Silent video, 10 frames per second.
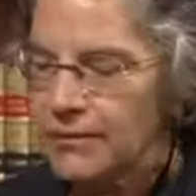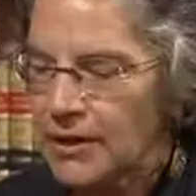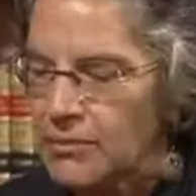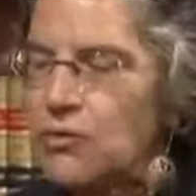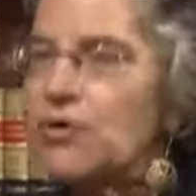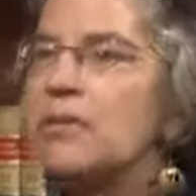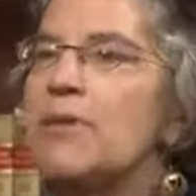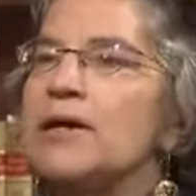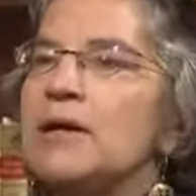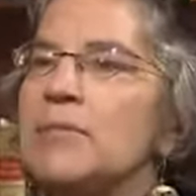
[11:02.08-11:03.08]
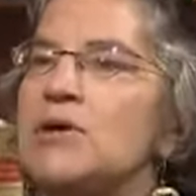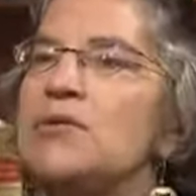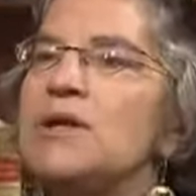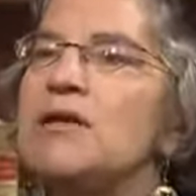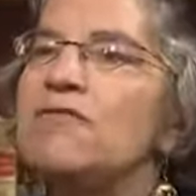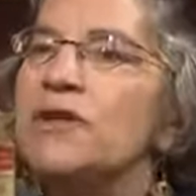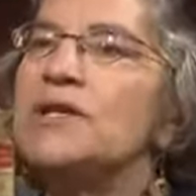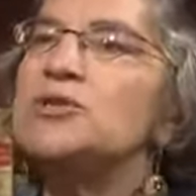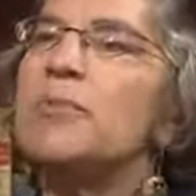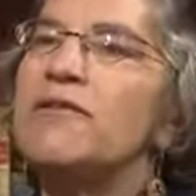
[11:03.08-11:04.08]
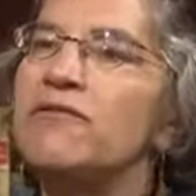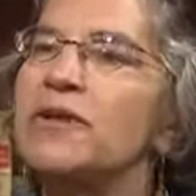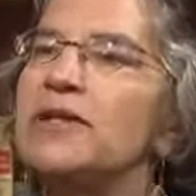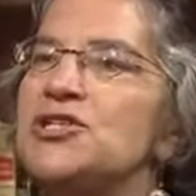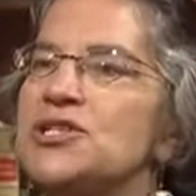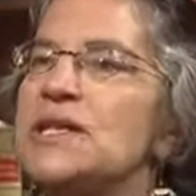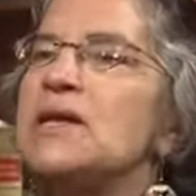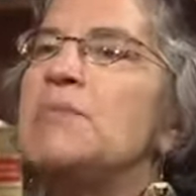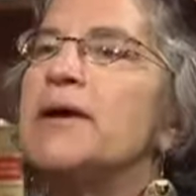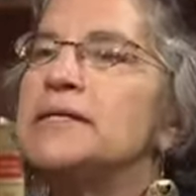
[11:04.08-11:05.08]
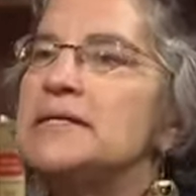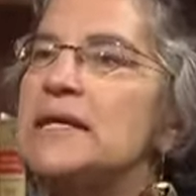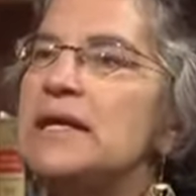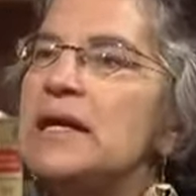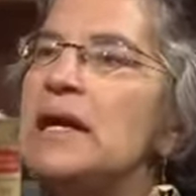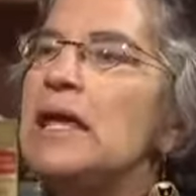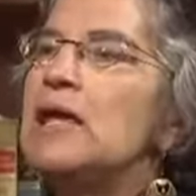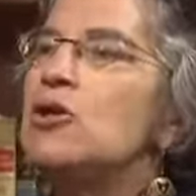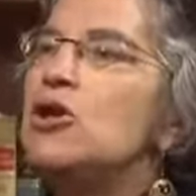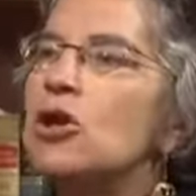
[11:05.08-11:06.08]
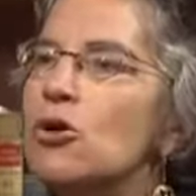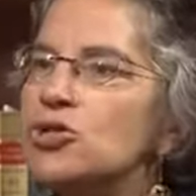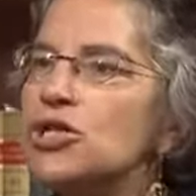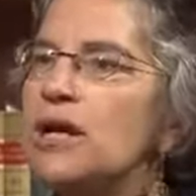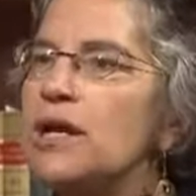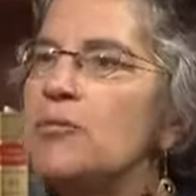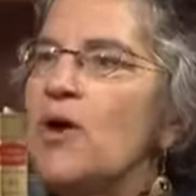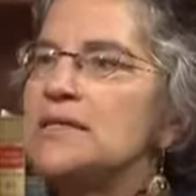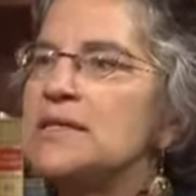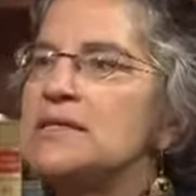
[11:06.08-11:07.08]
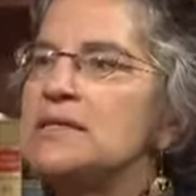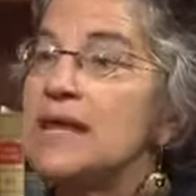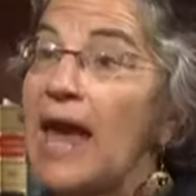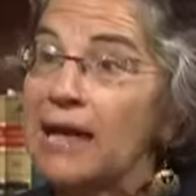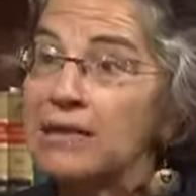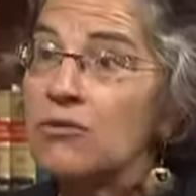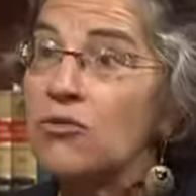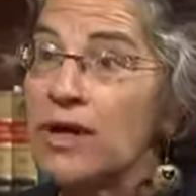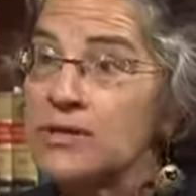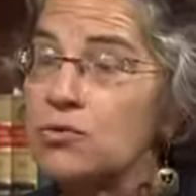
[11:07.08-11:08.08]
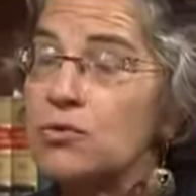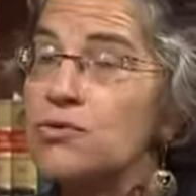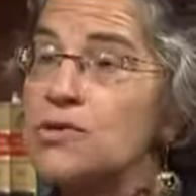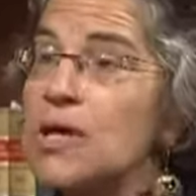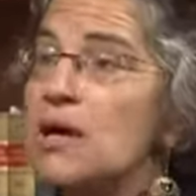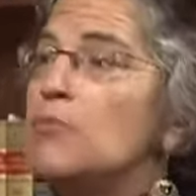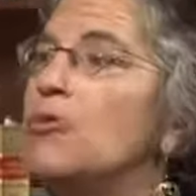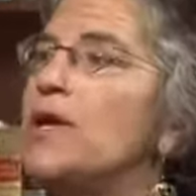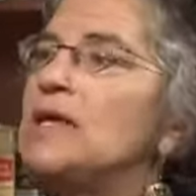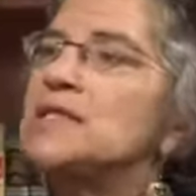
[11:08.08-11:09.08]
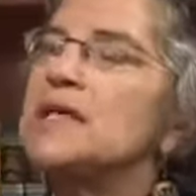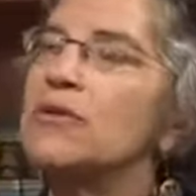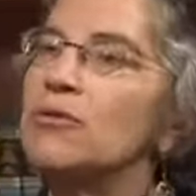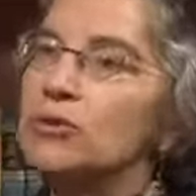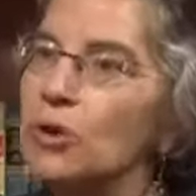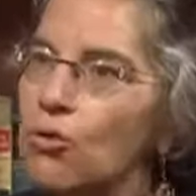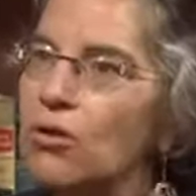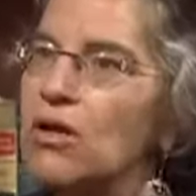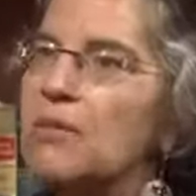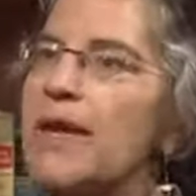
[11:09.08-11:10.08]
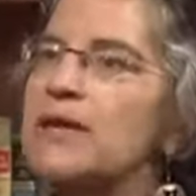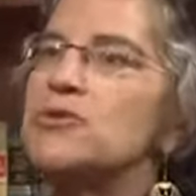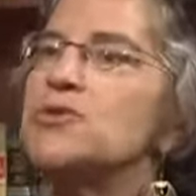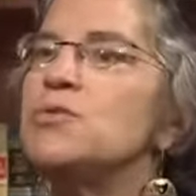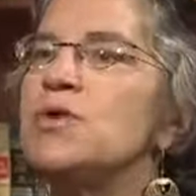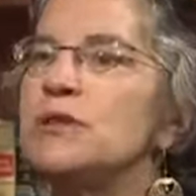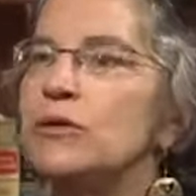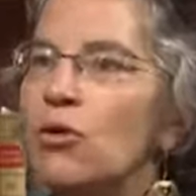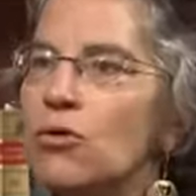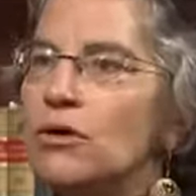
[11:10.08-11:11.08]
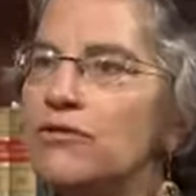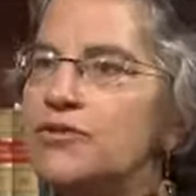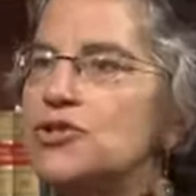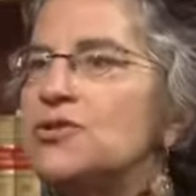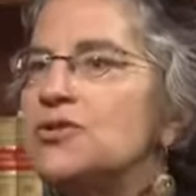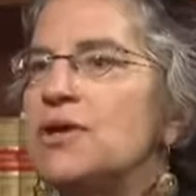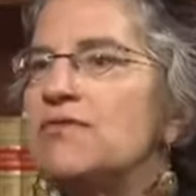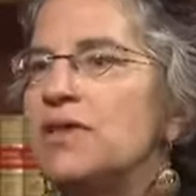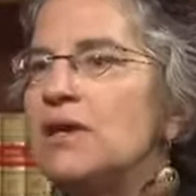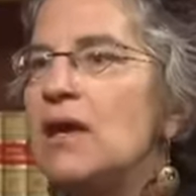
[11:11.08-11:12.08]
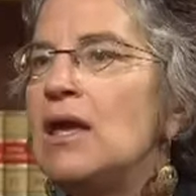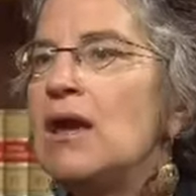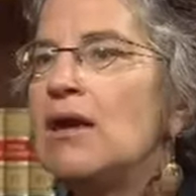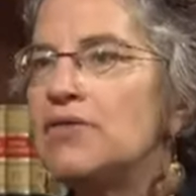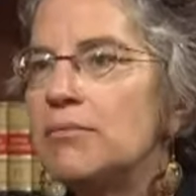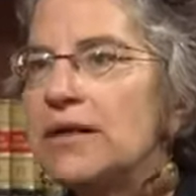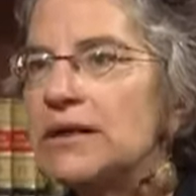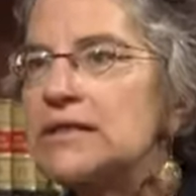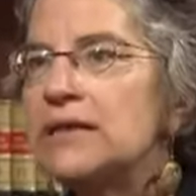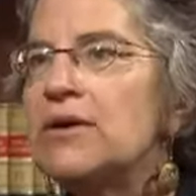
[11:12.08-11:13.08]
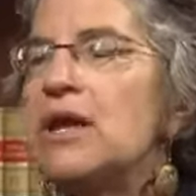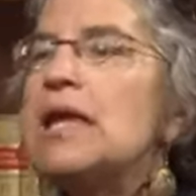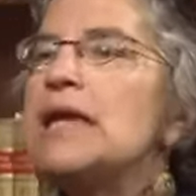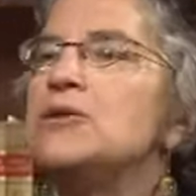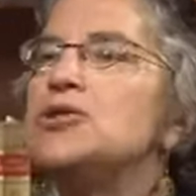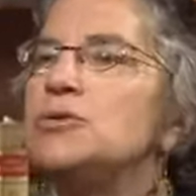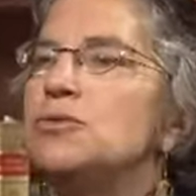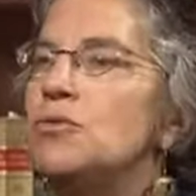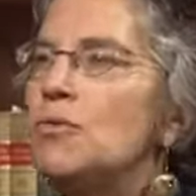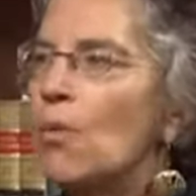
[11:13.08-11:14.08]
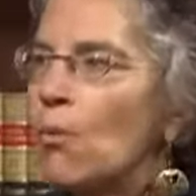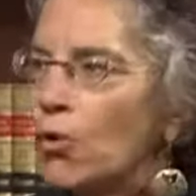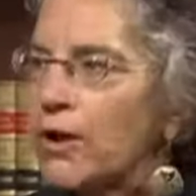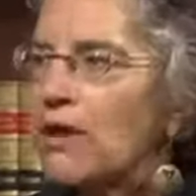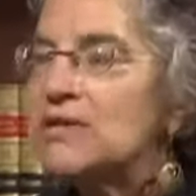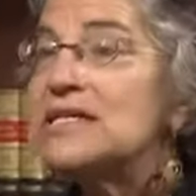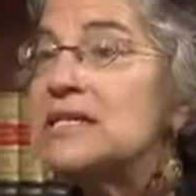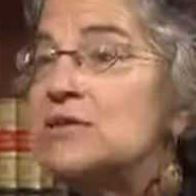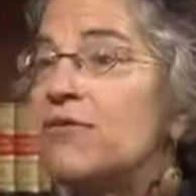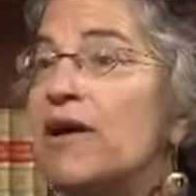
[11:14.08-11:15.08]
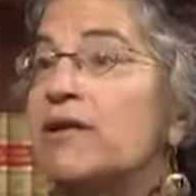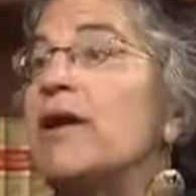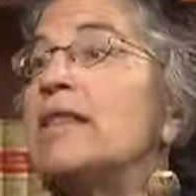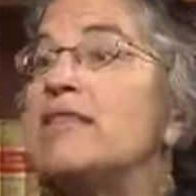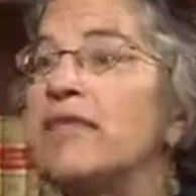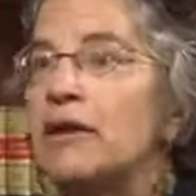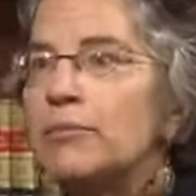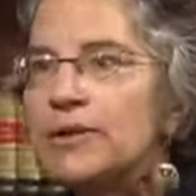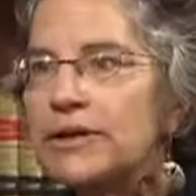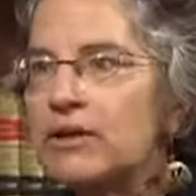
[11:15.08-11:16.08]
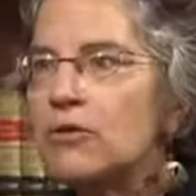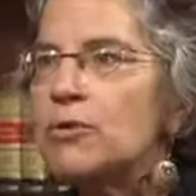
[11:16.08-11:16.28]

community by community, village by village, city by city, negotiating processes at the grassroots, bringing together local commanders with local officials of the military to work out a ceasefire and then a political